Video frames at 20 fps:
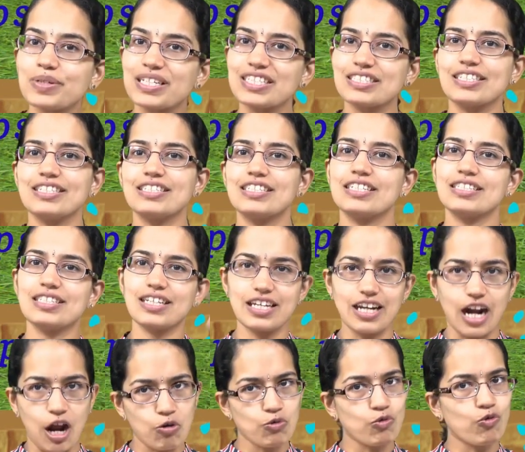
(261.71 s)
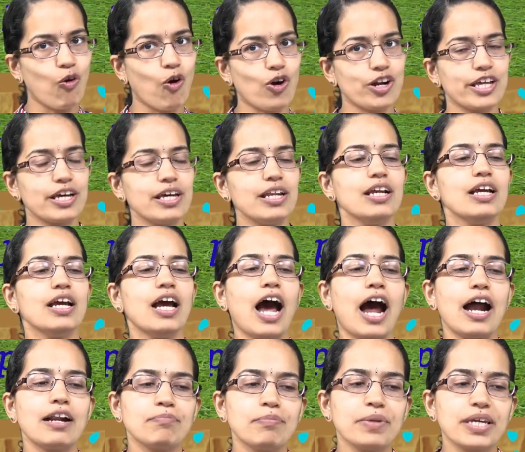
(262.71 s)
present in groundwater
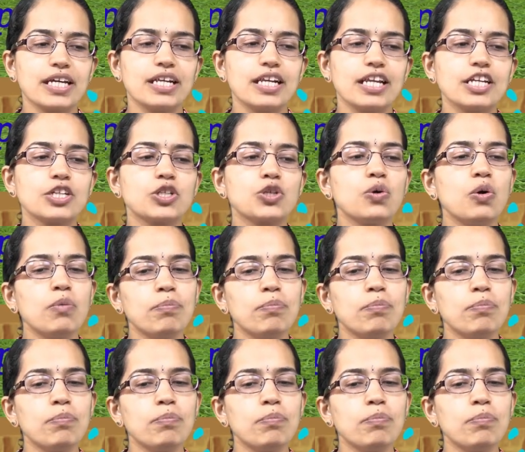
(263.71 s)
and merely